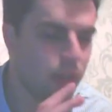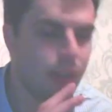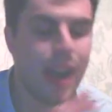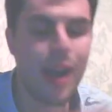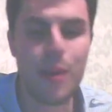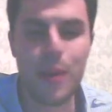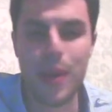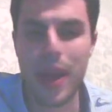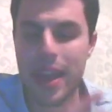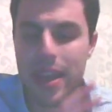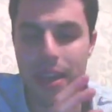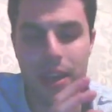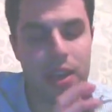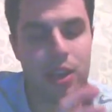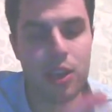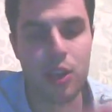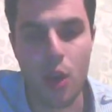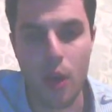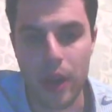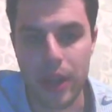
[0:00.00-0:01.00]
Round 8
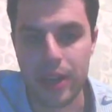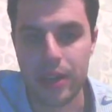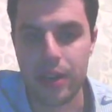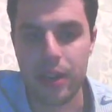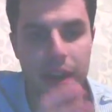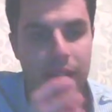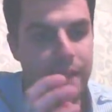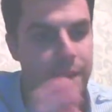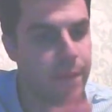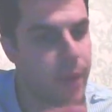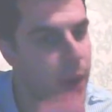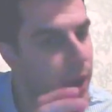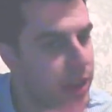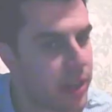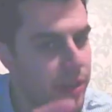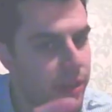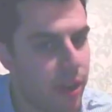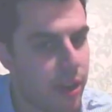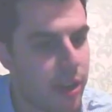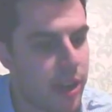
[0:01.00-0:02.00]
and 9 are
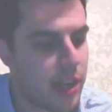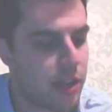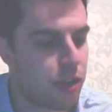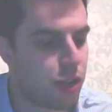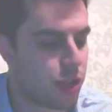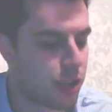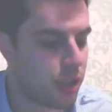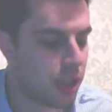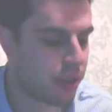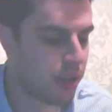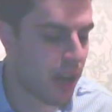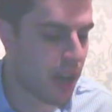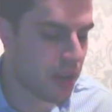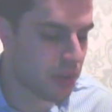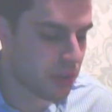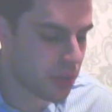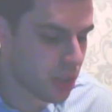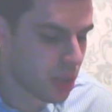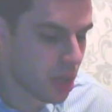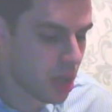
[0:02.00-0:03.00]
very, very interesting
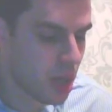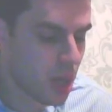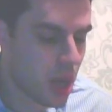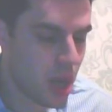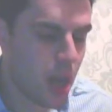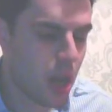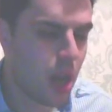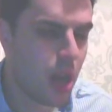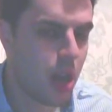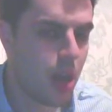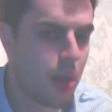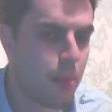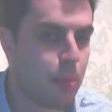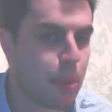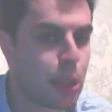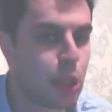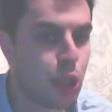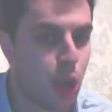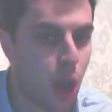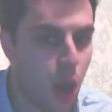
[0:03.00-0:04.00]
rounds.
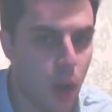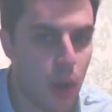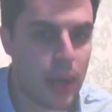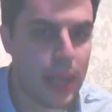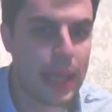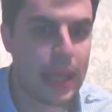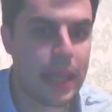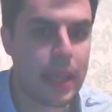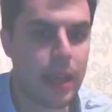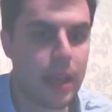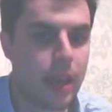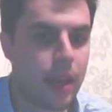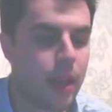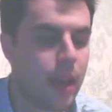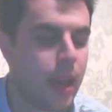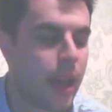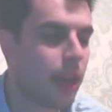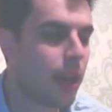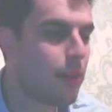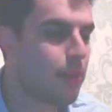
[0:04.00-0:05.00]
Bizarrely,
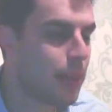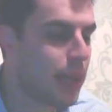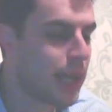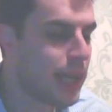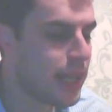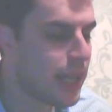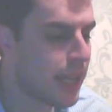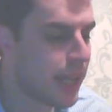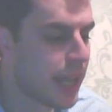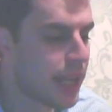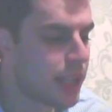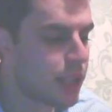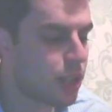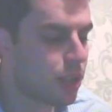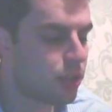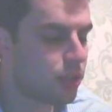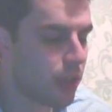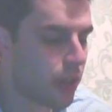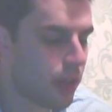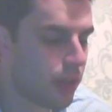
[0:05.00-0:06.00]
and completely
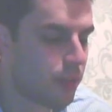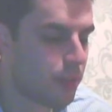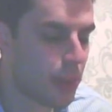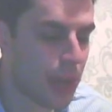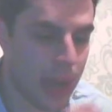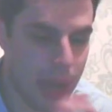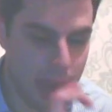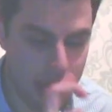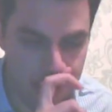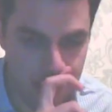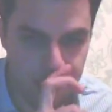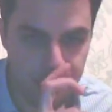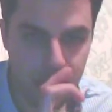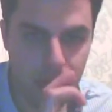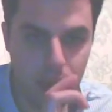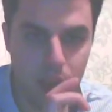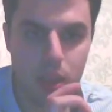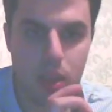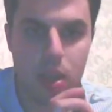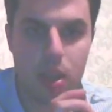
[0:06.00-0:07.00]
against a run of play,
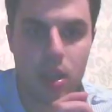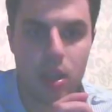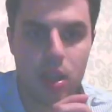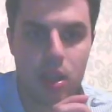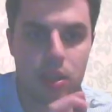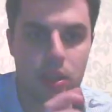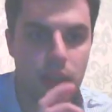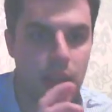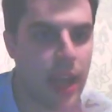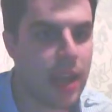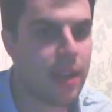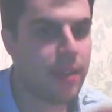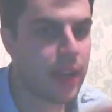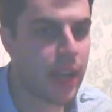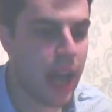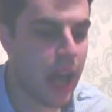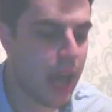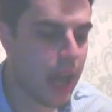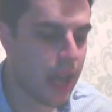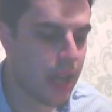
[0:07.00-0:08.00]

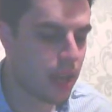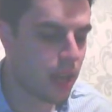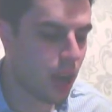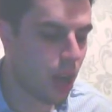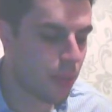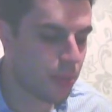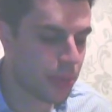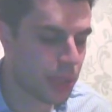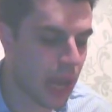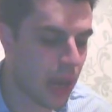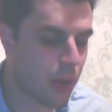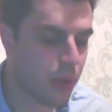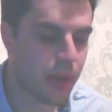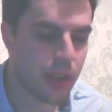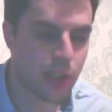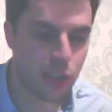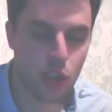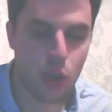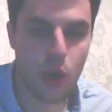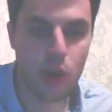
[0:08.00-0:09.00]
David Haye comes out
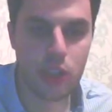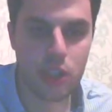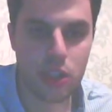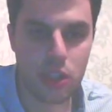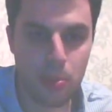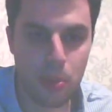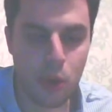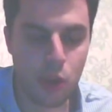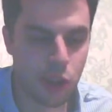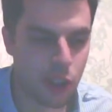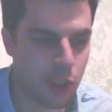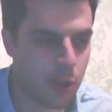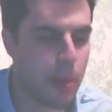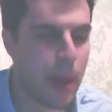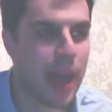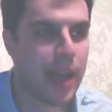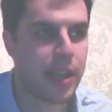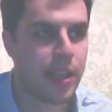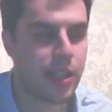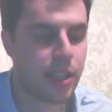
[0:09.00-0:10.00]
and starts to push the
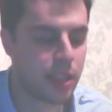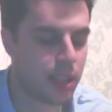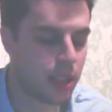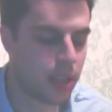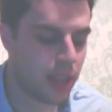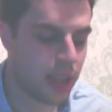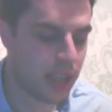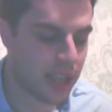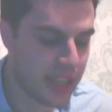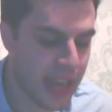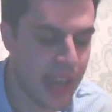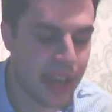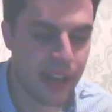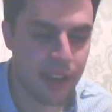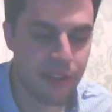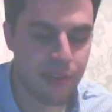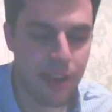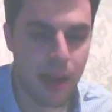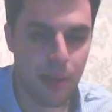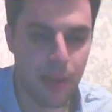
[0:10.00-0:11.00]
pace again
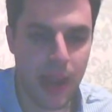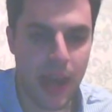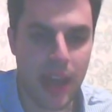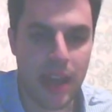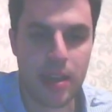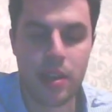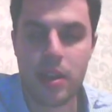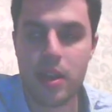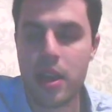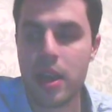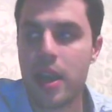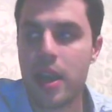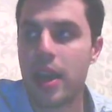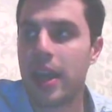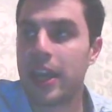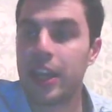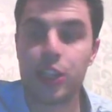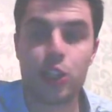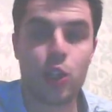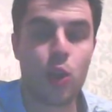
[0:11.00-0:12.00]
in round 8.
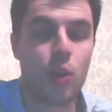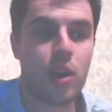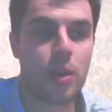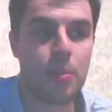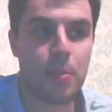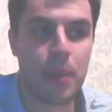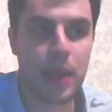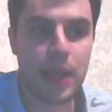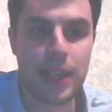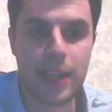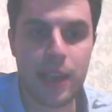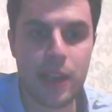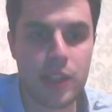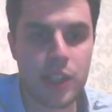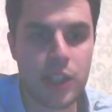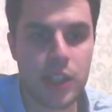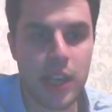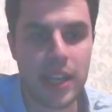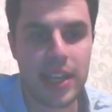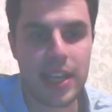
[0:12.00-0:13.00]
He's on completely
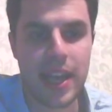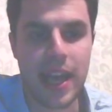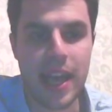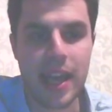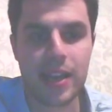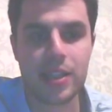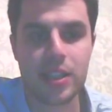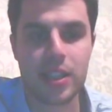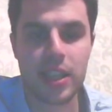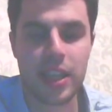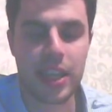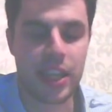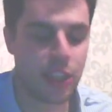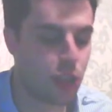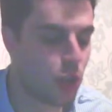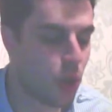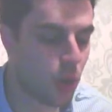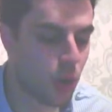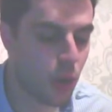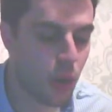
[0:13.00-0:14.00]
unsteady legs.
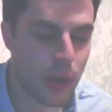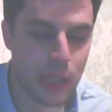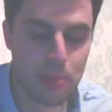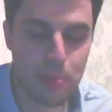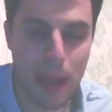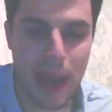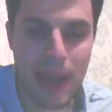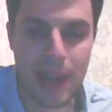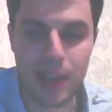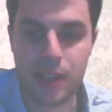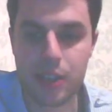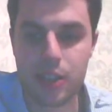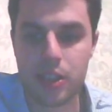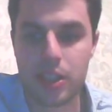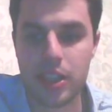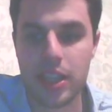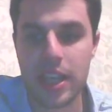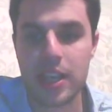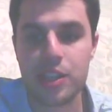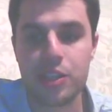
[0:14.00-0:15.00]
He's not got his balance.
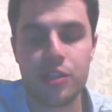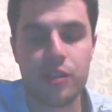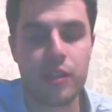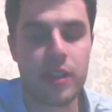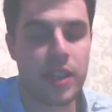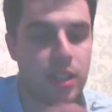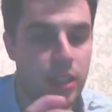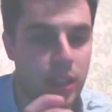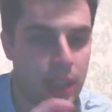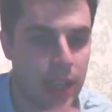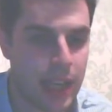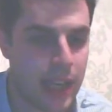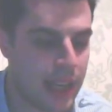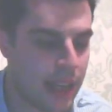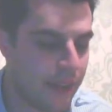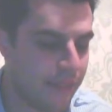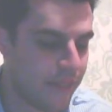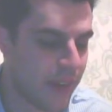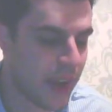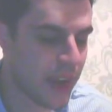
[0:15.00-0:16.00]
The injury is
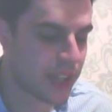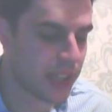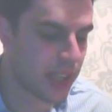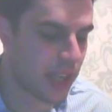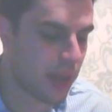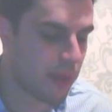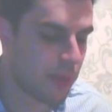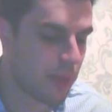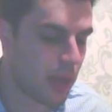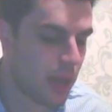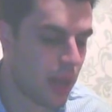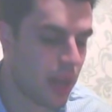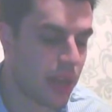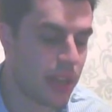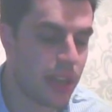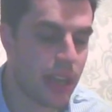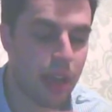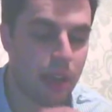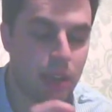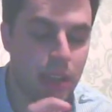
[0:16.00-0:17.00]
clearly affecting him.
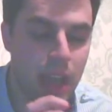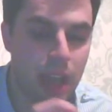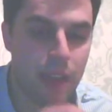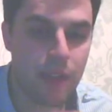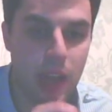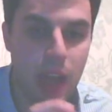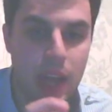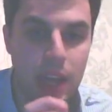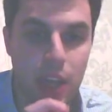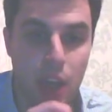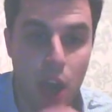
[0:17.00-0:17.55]
Yet David Haye